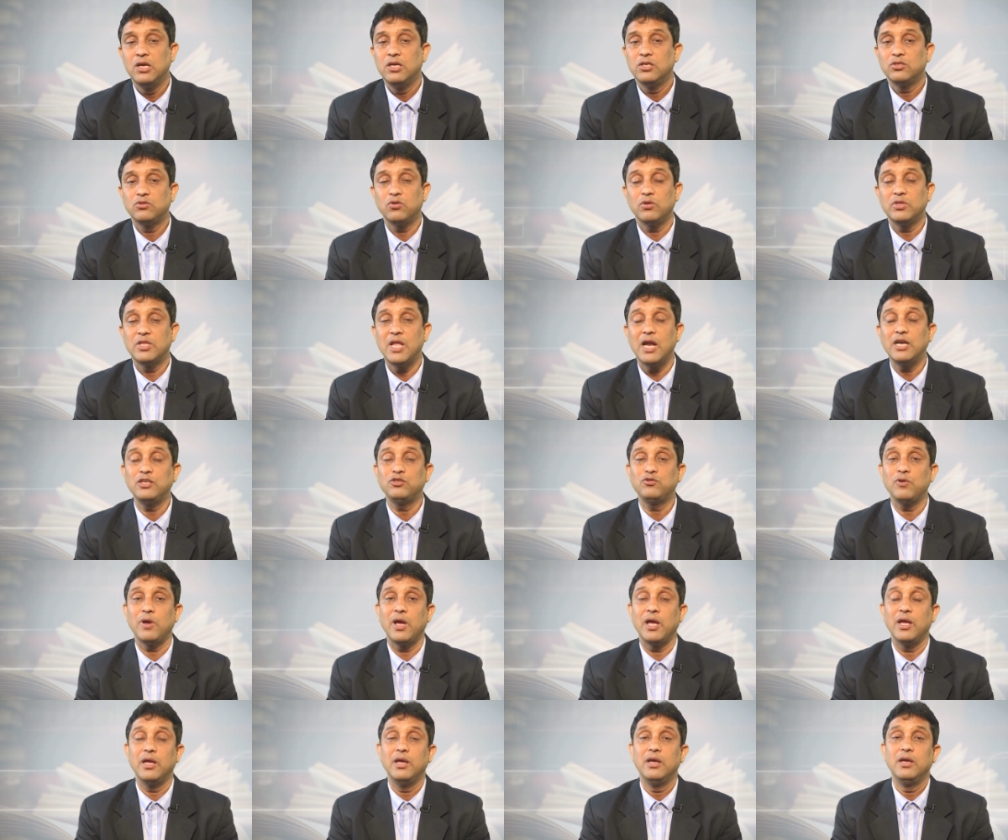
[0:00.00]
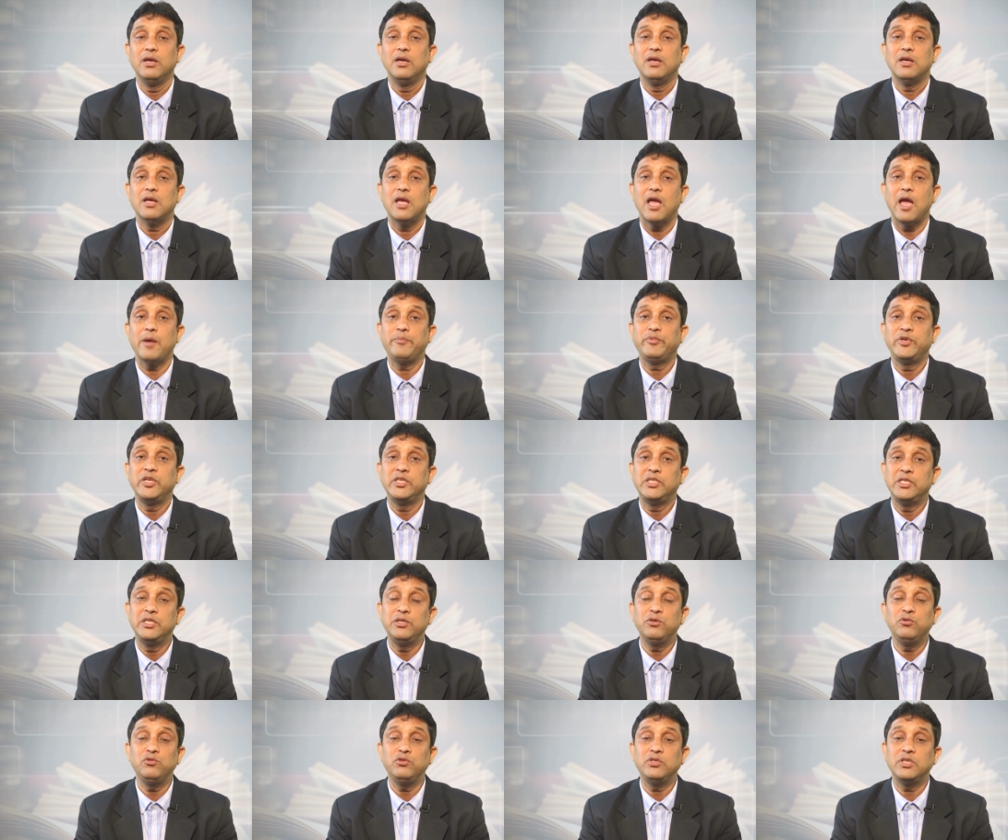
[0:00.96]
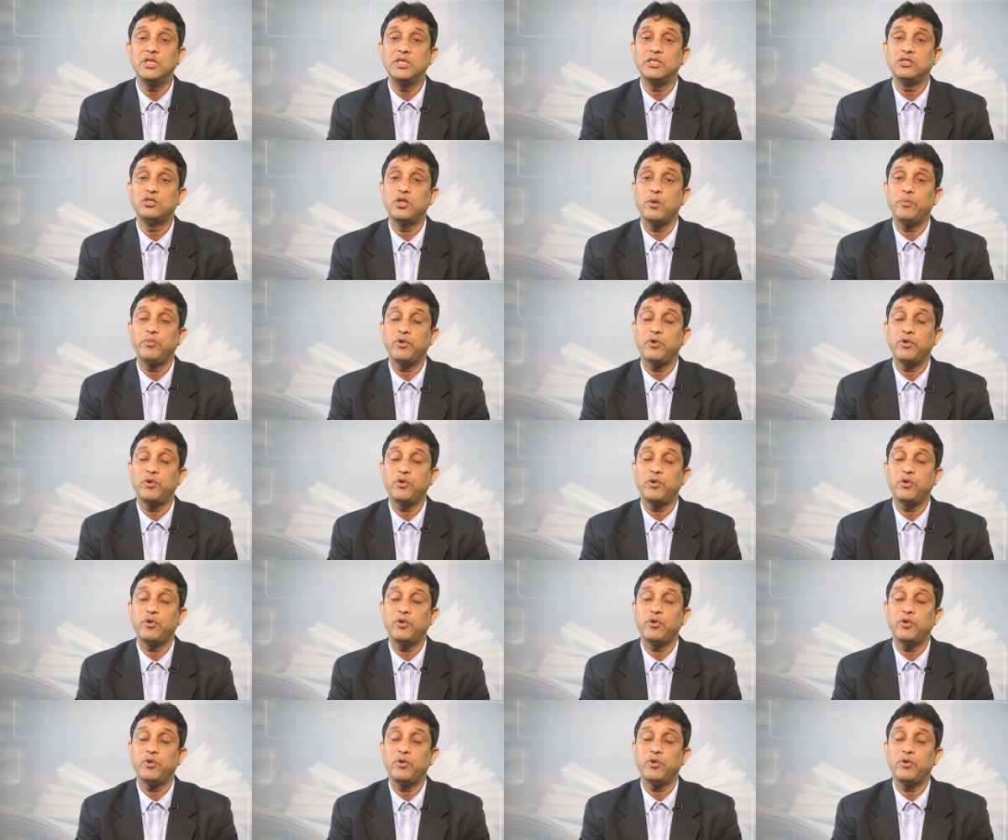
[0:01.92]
So, that is why aptitude is the